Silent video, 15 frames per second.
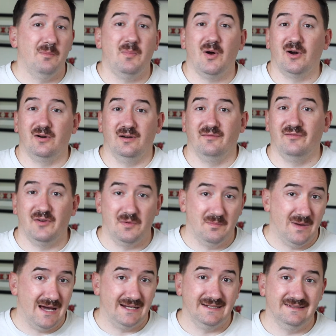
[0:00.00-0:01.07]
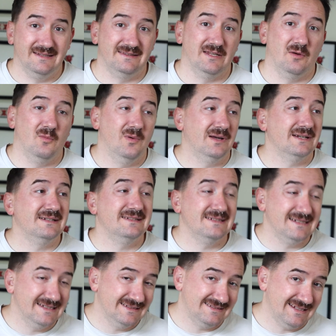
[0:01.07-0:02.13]
a part of their body that they wanted to
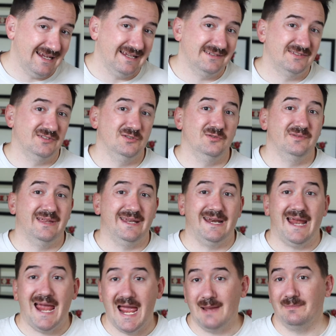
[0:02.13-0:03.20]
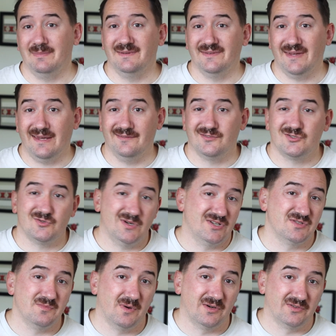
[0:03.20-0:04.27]
get tattooed that it happens to have
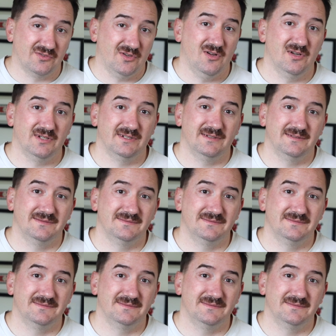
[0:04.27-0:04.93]
stretch marks on.